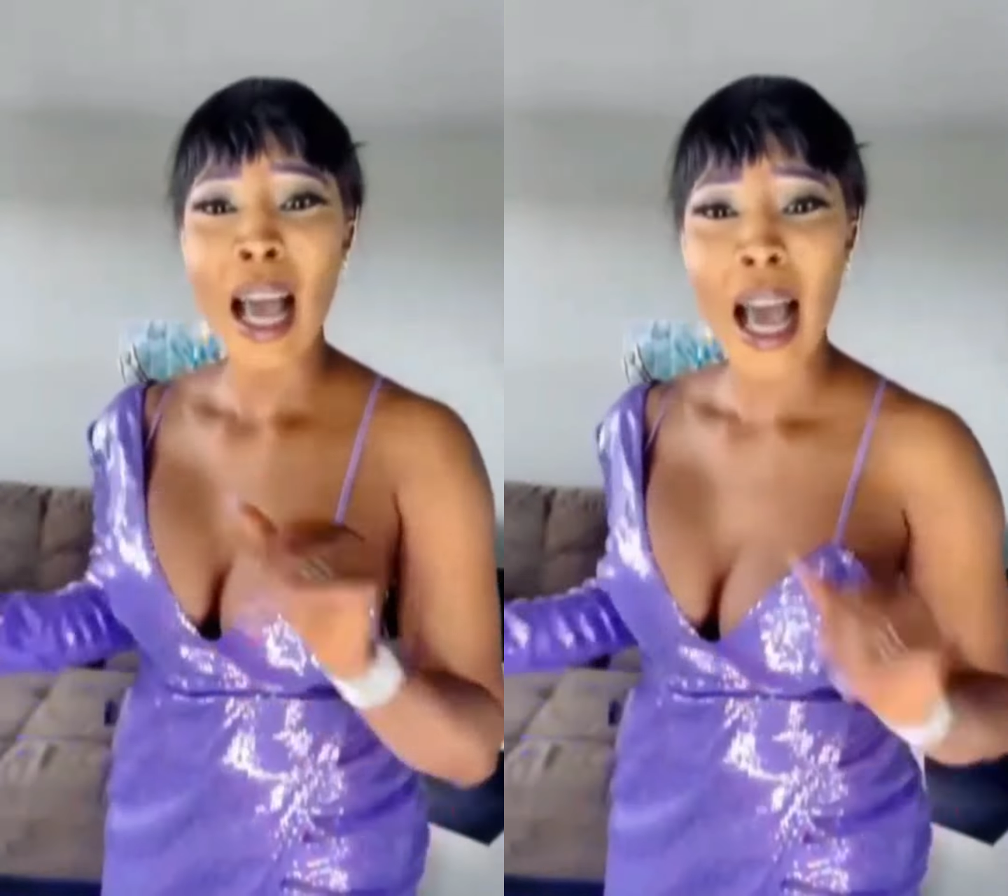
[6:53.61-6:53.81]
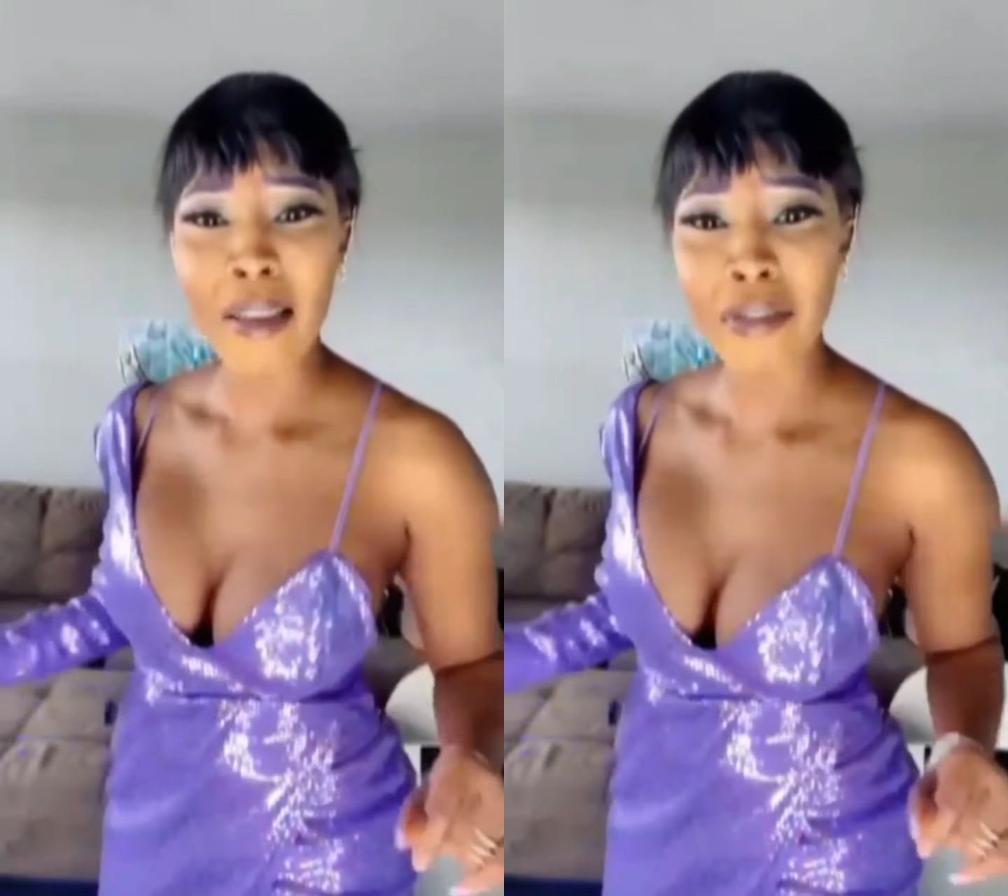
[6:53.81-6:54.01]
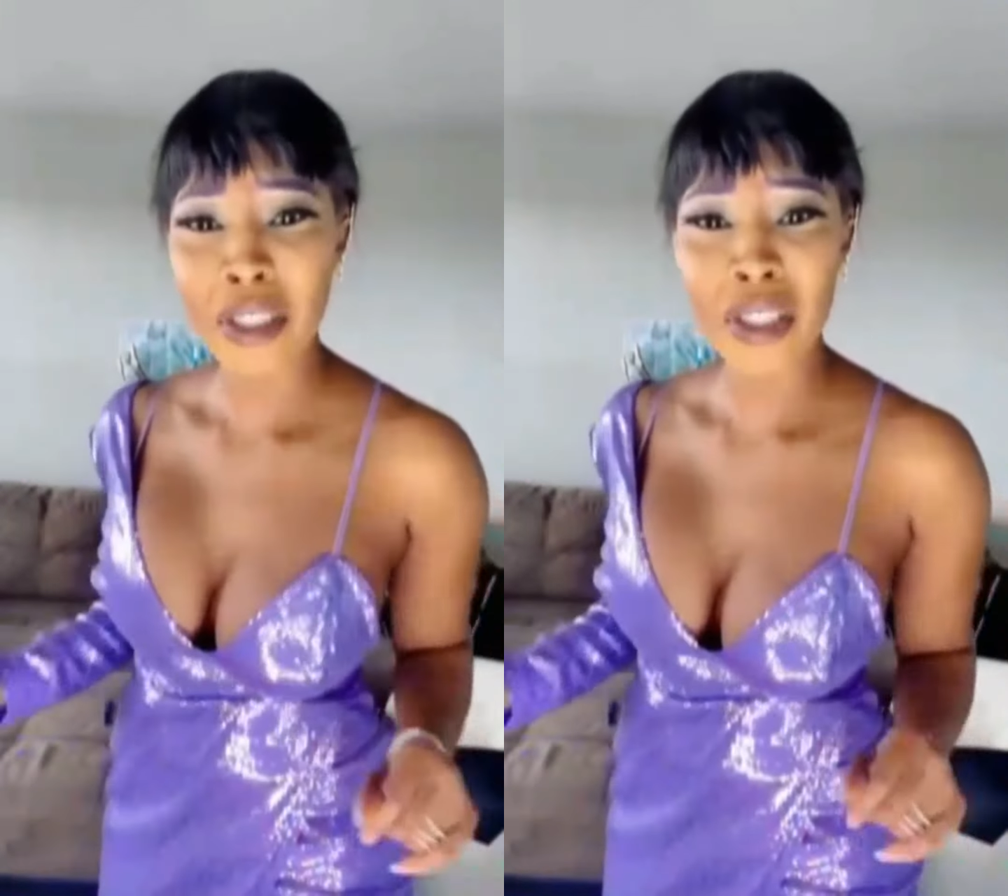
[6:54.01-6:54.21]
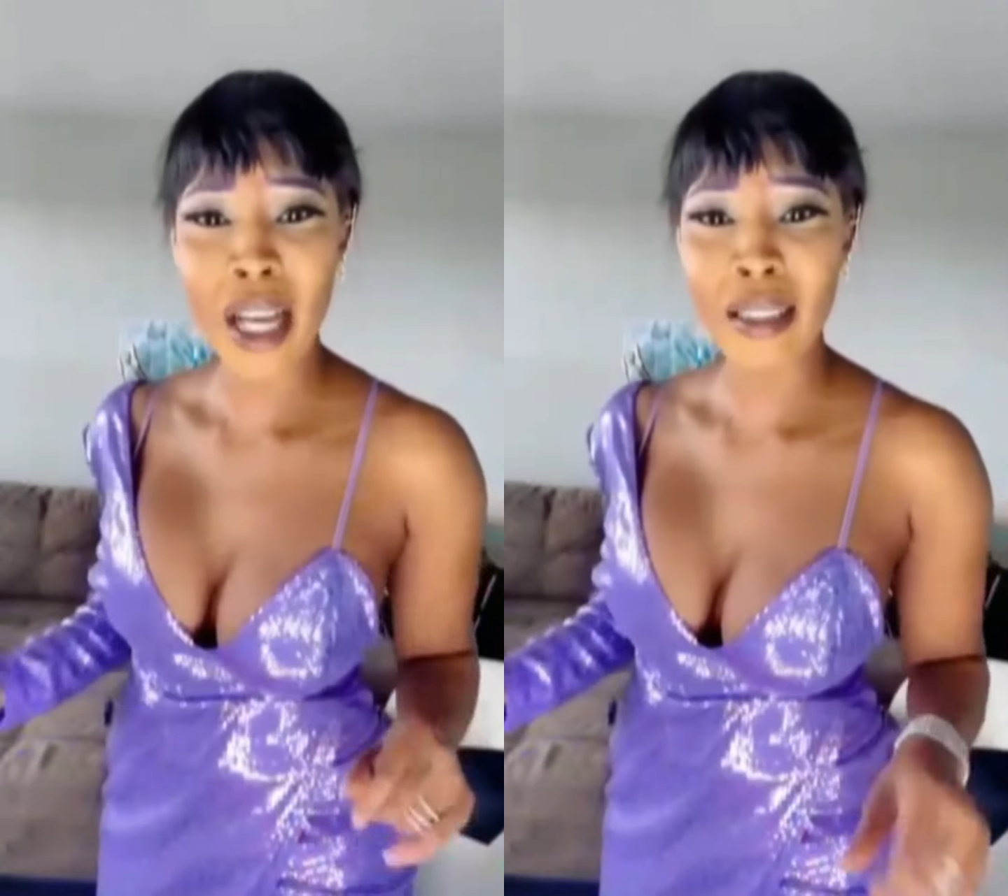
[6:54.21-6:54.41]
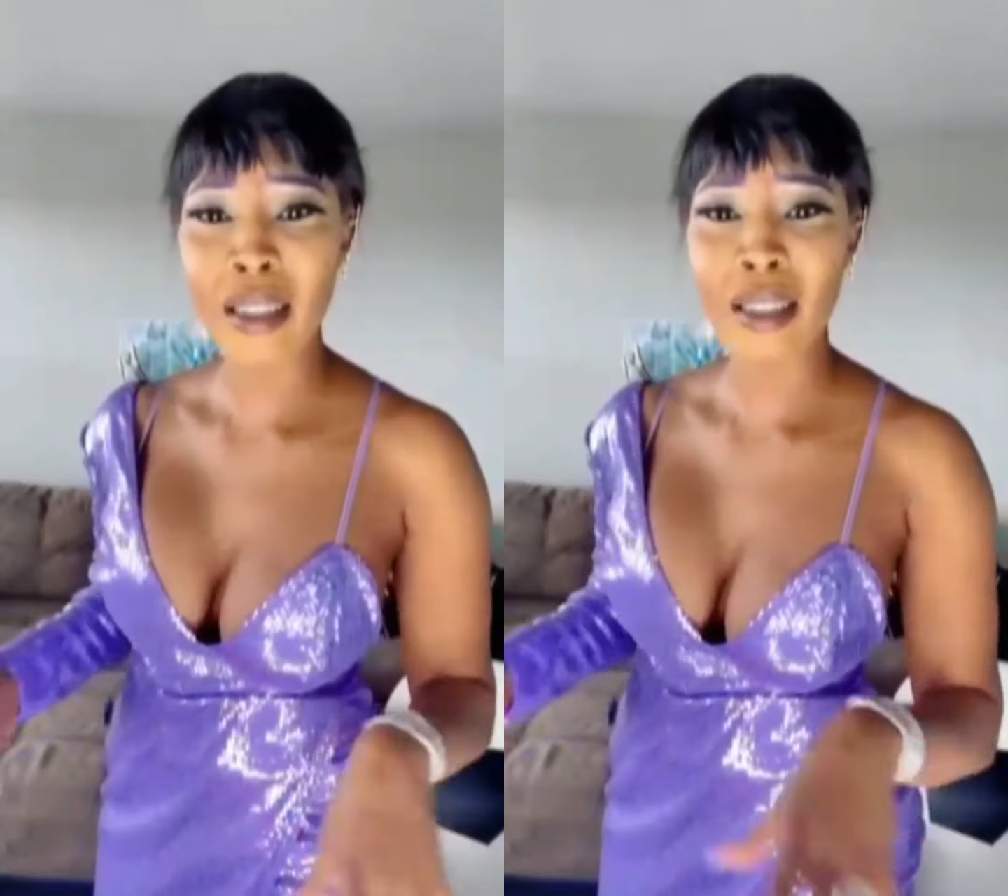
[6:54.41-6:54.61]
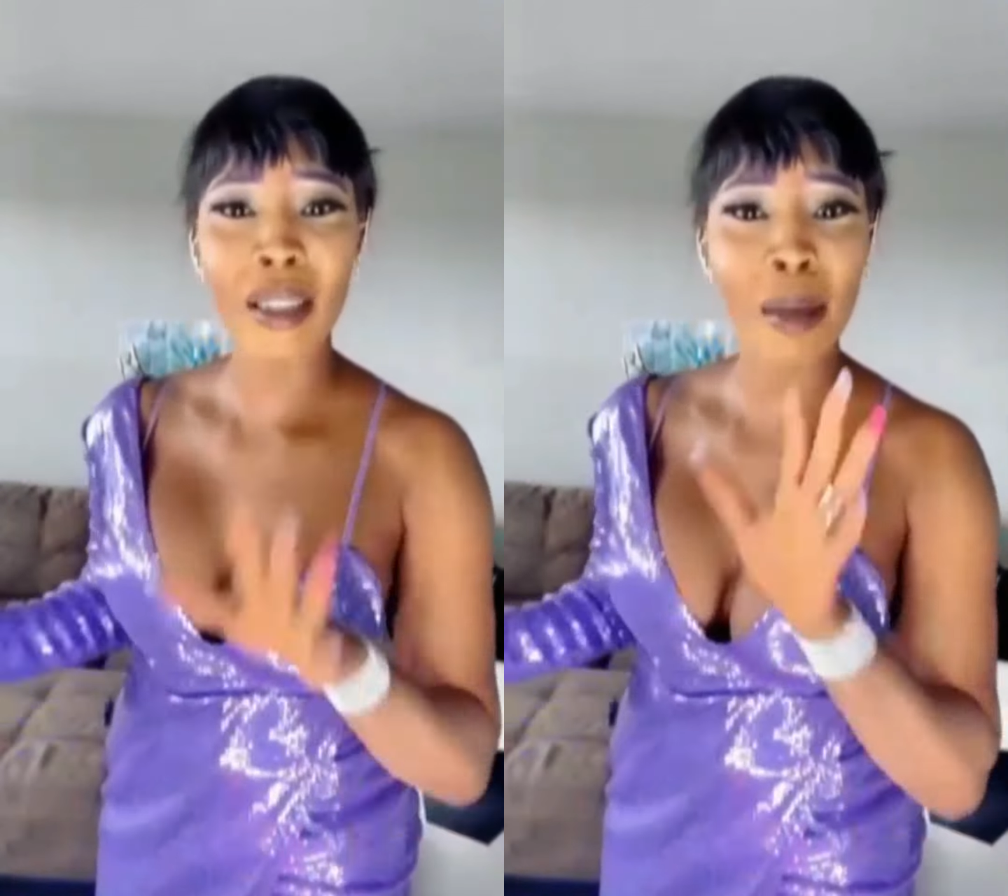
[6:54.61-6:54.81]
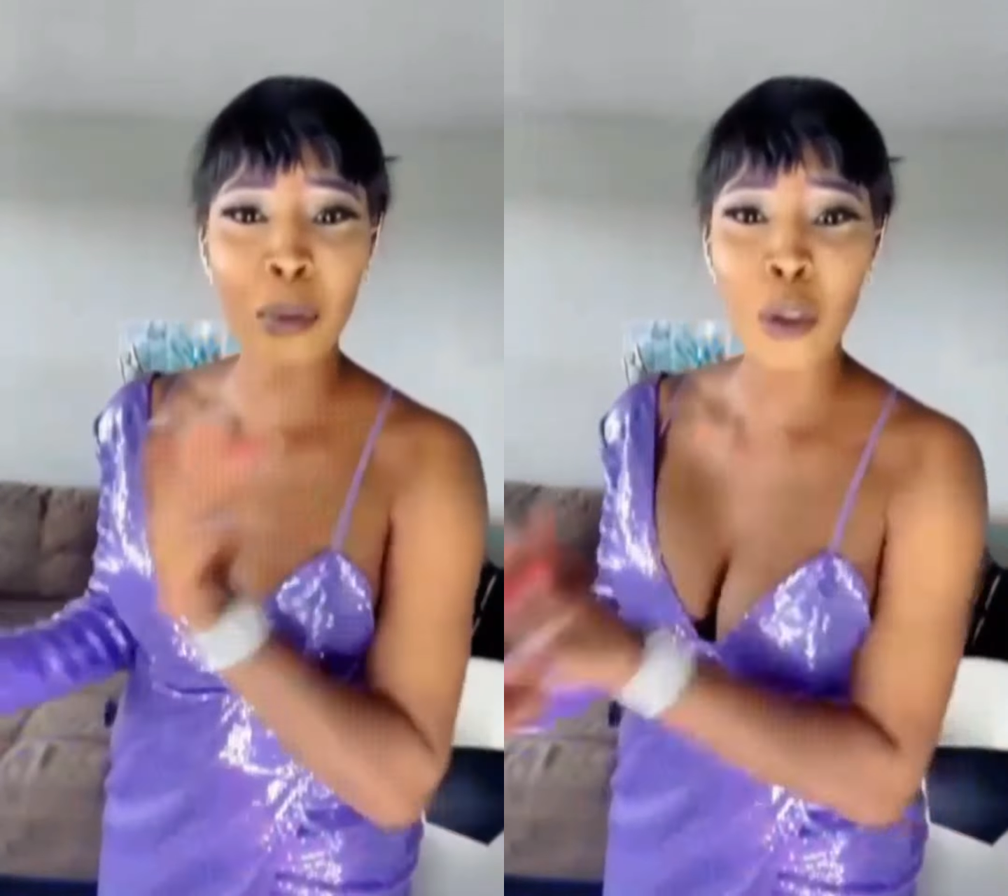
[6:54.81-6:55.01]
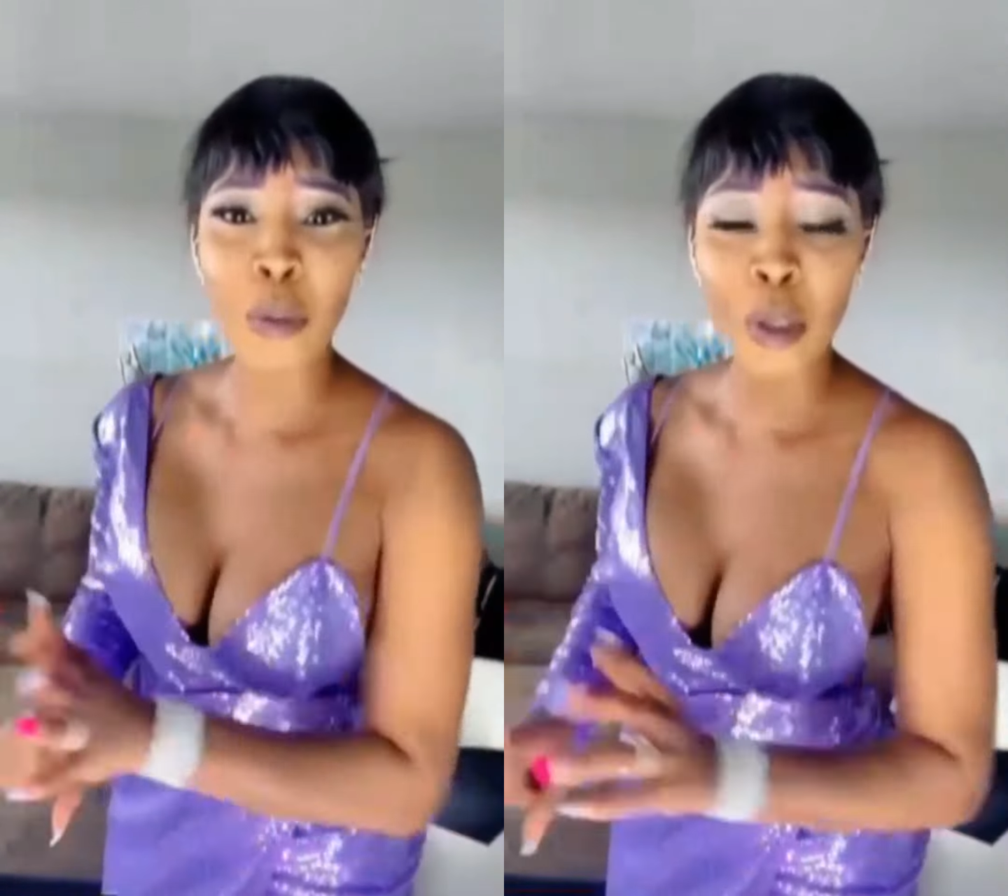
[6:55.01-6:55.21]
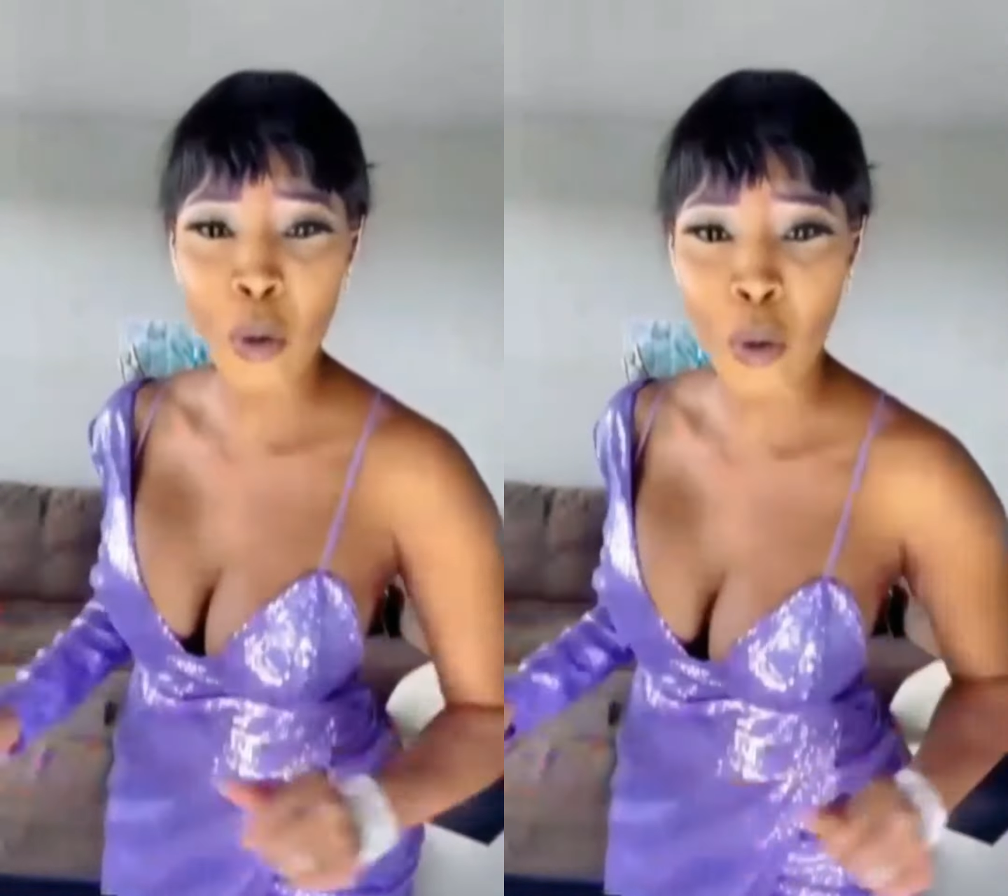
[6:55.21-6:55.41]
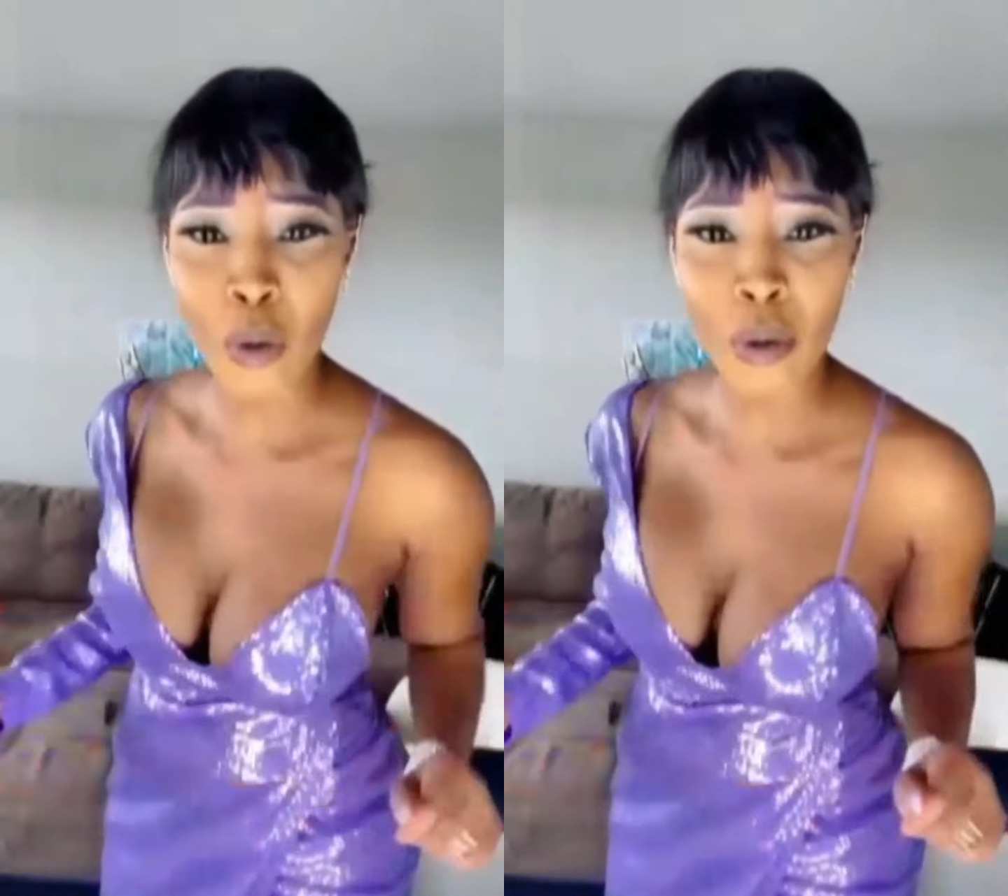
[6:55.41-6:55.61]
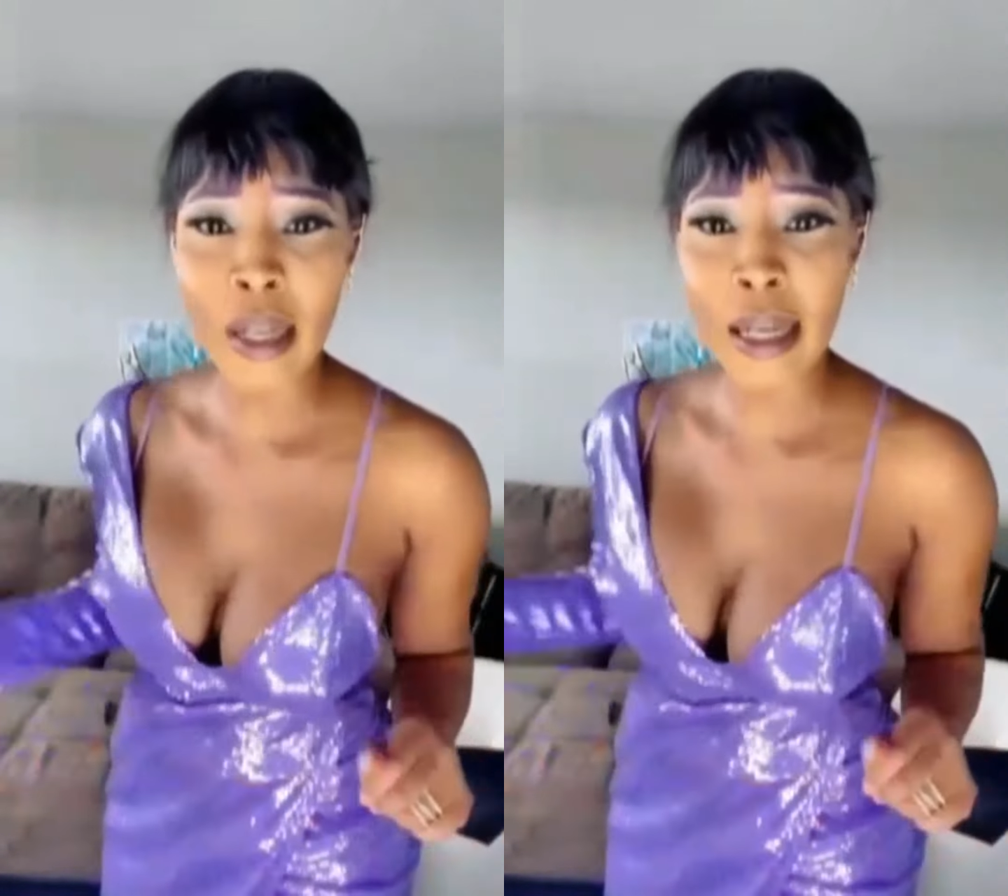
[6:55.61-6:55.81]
I finish that thing. They push me go